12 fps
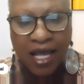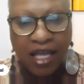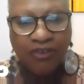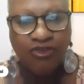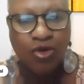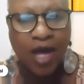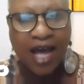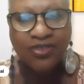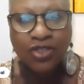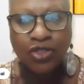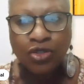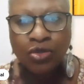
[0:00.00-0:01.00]
If you have
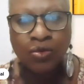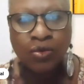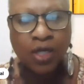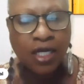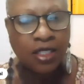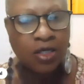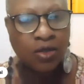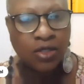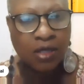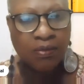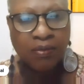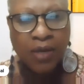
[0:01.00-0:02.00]
to do
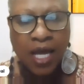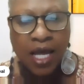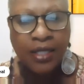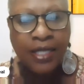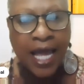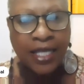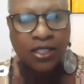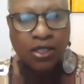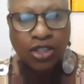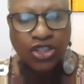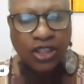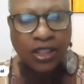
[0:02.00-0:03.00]
some nice
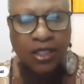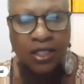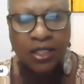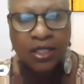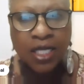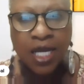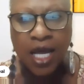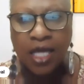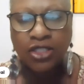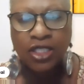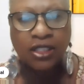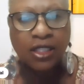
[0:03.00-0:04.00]
cushions
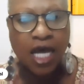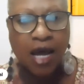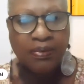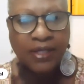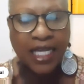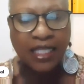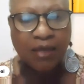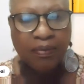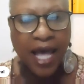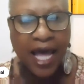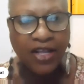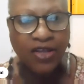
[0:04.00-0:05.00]
just to update the
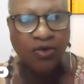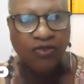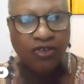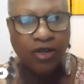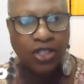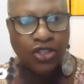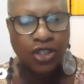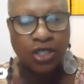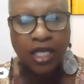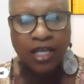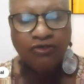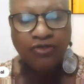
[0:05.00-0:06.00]
patio furniture.
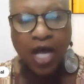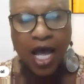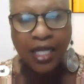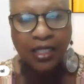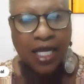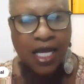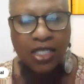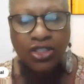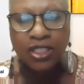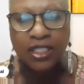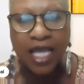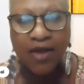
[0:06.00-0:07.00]
If not,
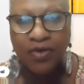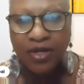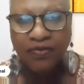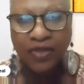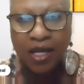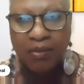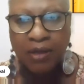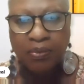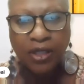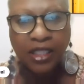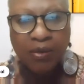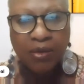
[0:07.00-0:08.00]
just get rid of them and
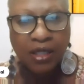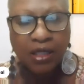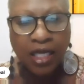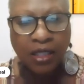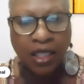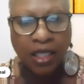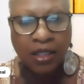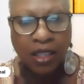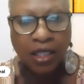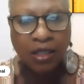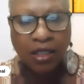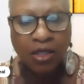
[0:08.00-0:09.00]
put them in
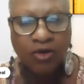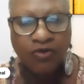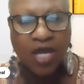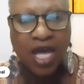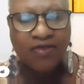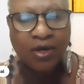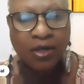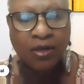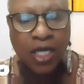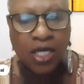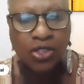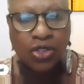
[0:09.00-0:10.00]
if you have a
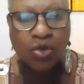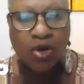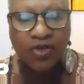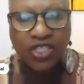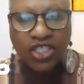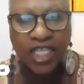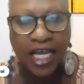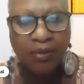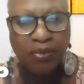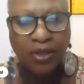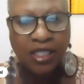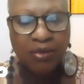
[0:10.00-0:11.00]
storage
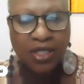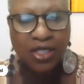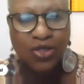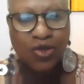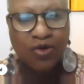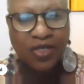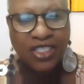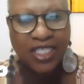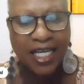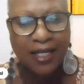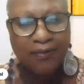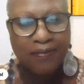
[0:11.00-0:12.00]
shed, put them in the storage
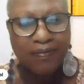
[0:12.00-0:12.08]
shed.